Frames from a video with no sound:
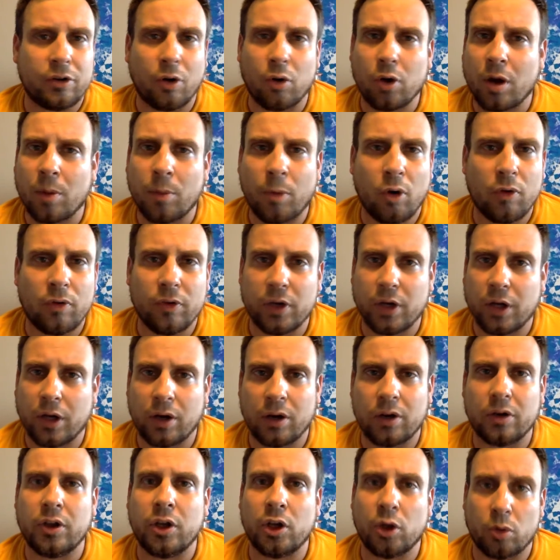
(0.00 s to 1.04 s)
don't come over
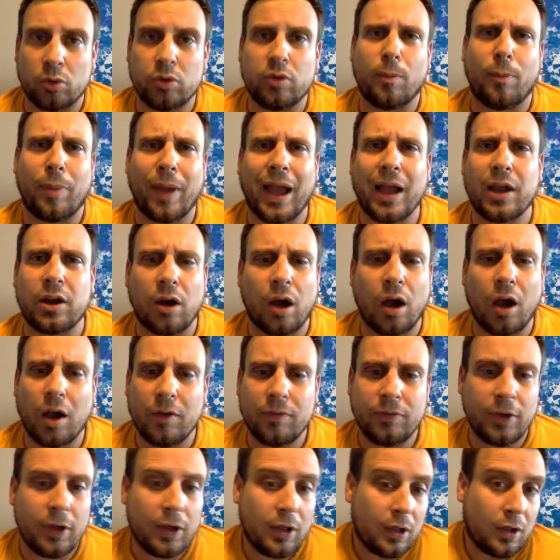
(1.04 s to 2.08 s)
here, back
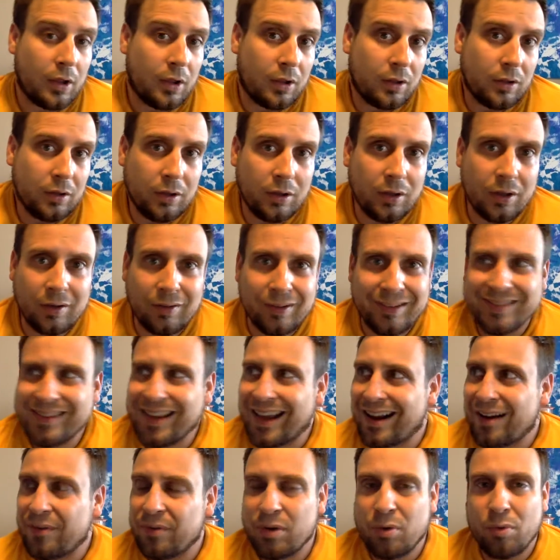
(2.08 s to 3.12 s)
off." He's
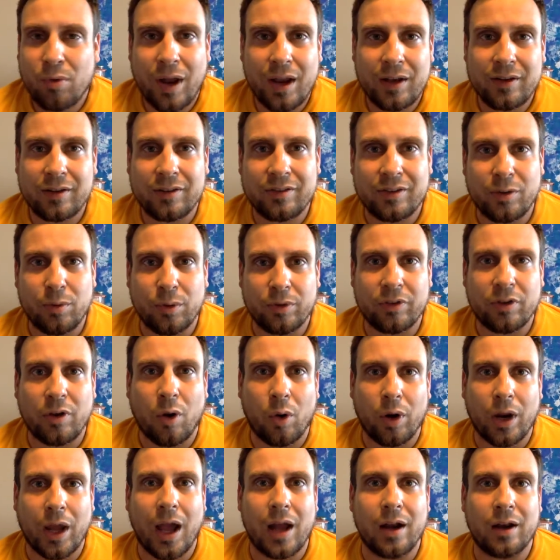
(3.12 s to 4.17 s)
got every right to see what's
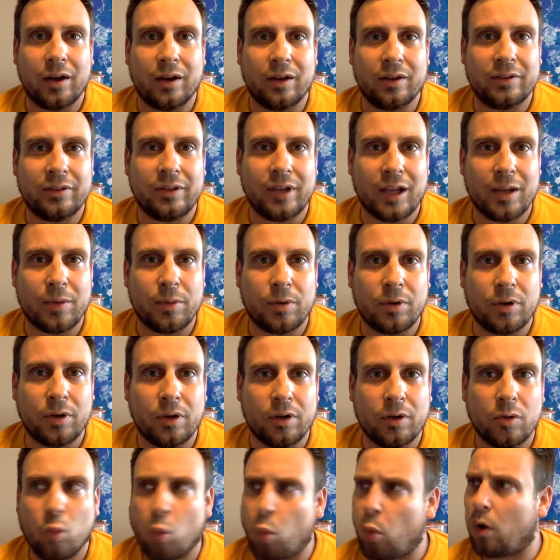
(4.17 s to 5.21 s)
going on in his
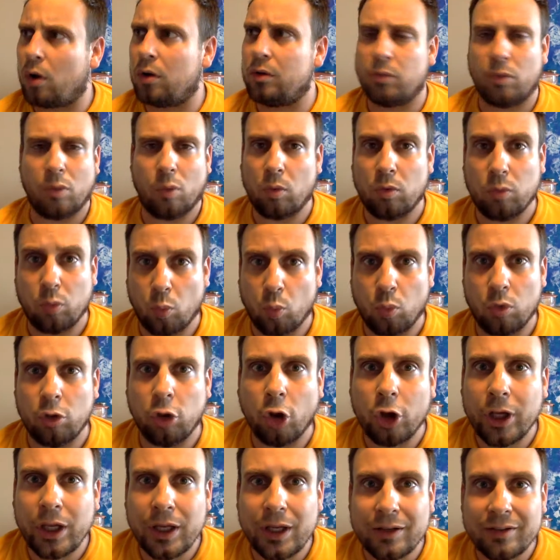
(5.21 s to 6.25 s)
neighborhood.
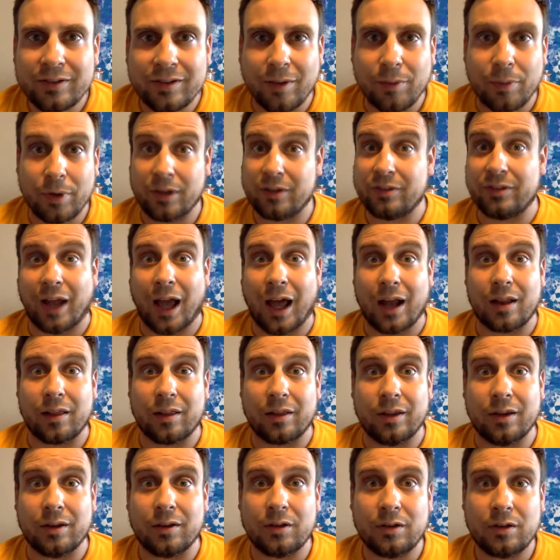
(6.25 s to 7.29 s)
Looking at somebody's not
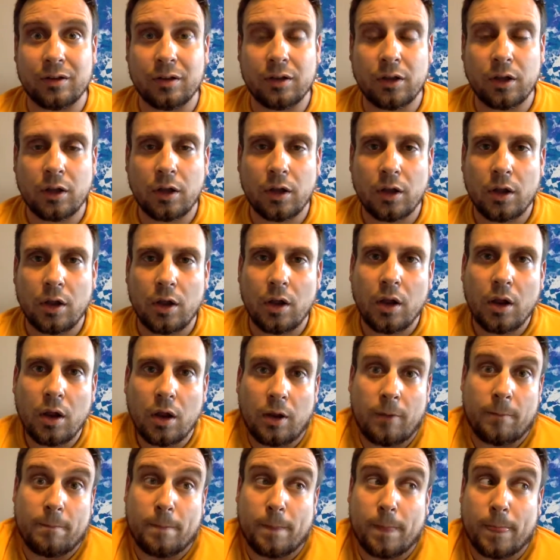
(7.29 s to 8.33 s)
illegal.
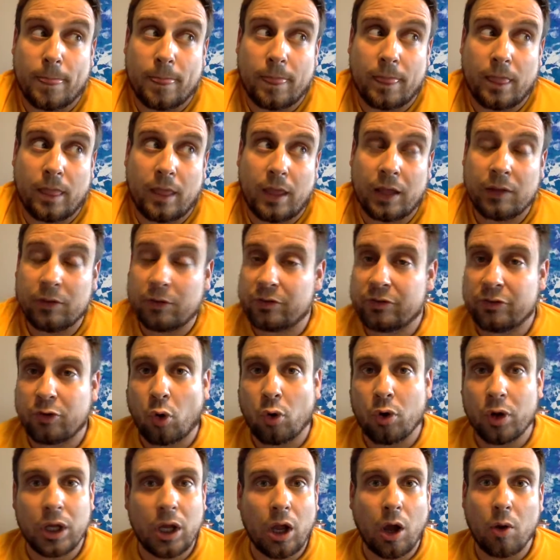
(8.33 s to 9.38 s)
And the
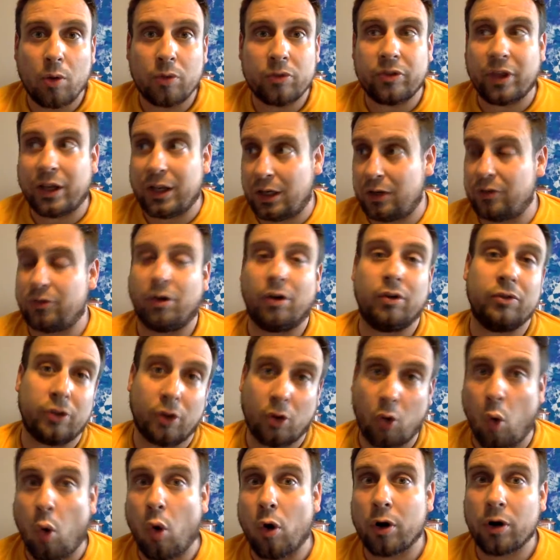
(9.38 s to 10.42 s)
story goes that he turned the
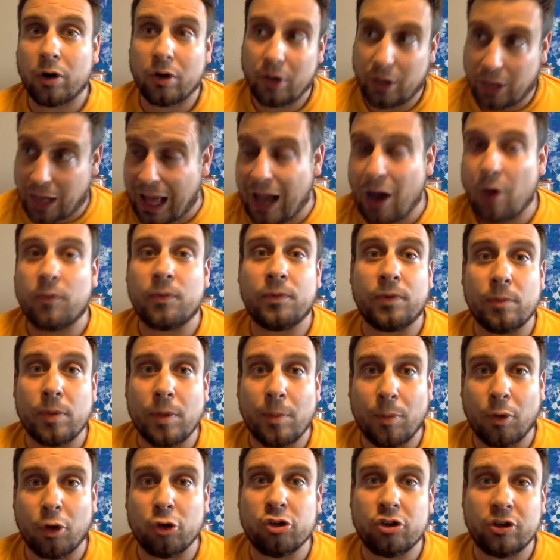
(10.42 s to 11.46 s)
corner and out from the
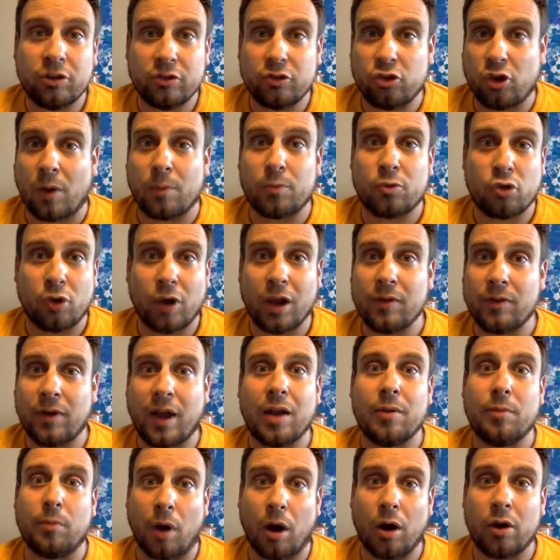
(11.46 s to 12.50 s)
bushes jumped
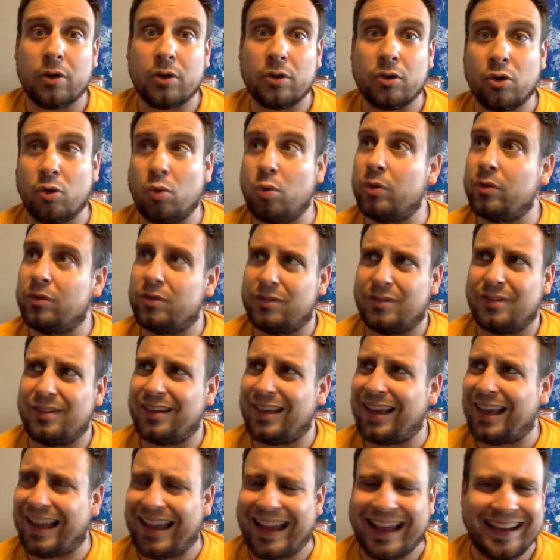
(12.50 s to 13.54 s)
Trayvon Martin, who was,
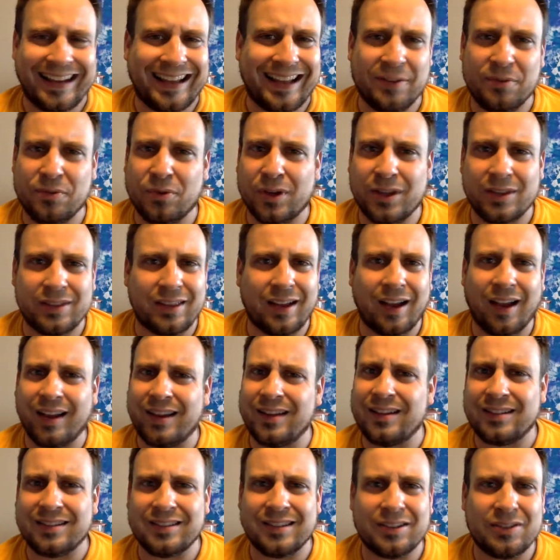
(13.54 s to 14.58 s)
I forget the
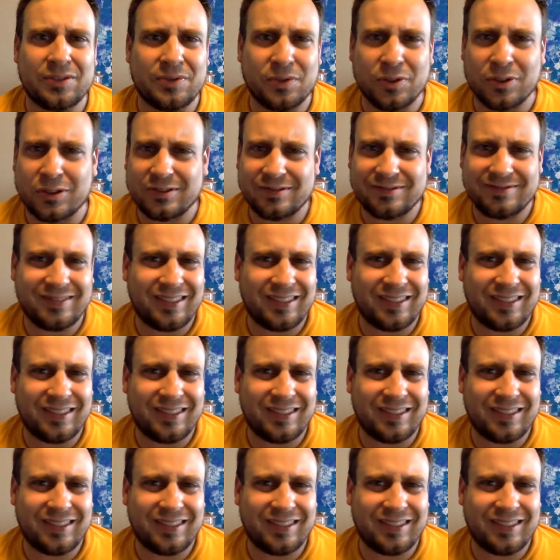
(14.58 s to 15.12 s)
height, 6 foot,